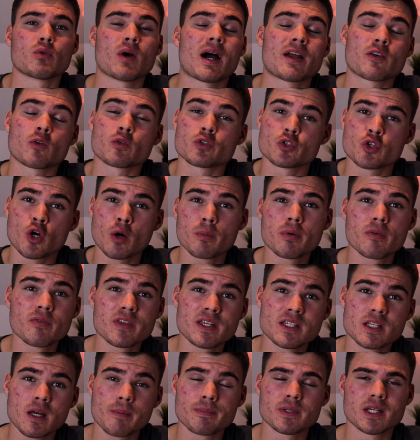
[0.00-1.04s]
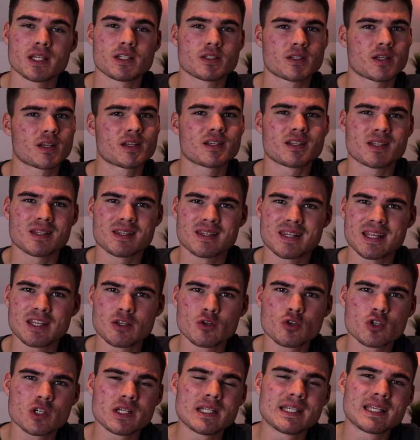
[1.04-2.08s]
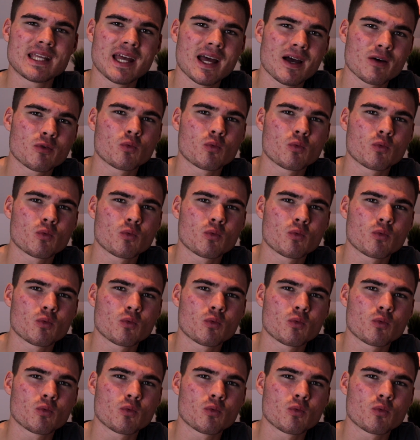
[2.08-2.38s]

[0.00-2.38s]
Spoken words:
And on top of these updates, they usually get